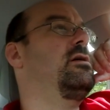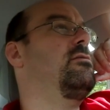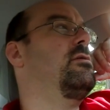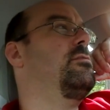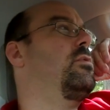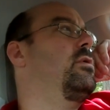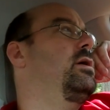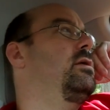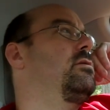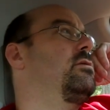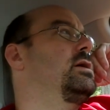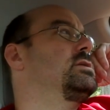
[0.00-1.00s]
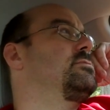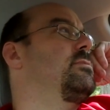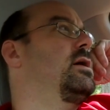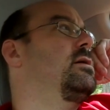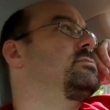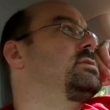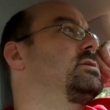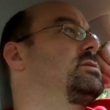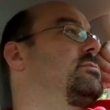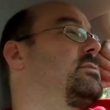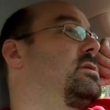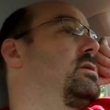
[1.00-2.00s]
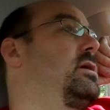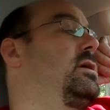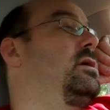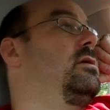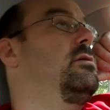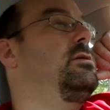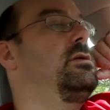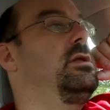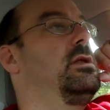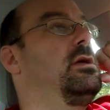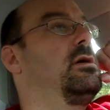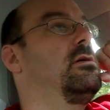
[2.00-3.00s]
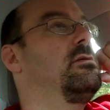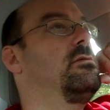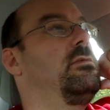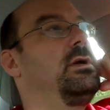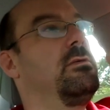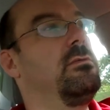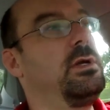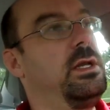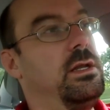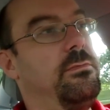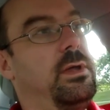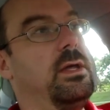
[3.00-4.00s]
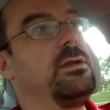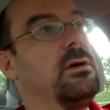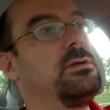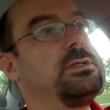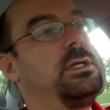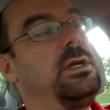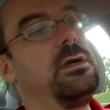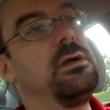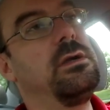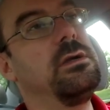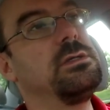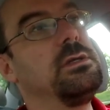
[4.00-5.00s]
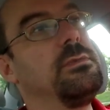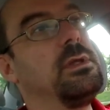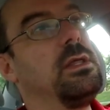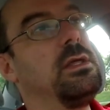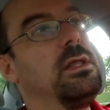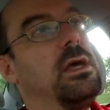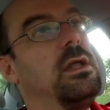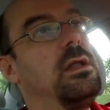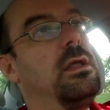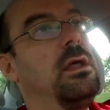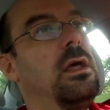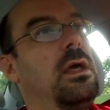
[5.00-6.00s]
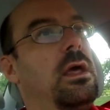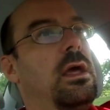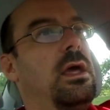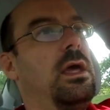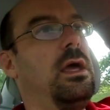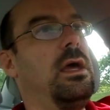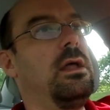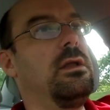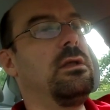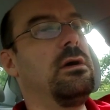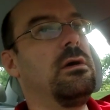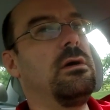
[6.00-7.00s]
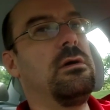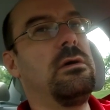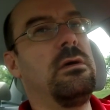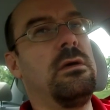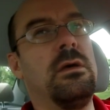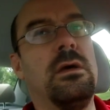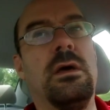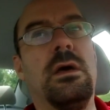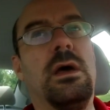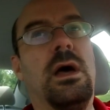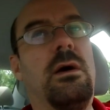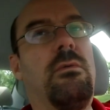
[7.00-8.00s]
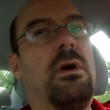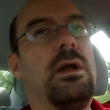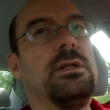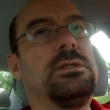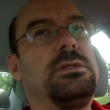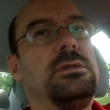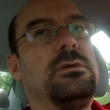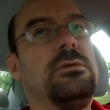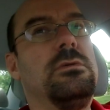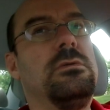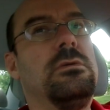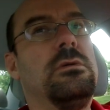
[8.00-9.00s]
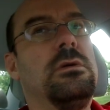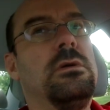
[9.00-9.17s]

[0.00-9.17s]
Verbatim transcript: at one point, Grant's mom said something like, you know, you need to, we, we need to be adults here, or something like that. And, uh, I wanted to,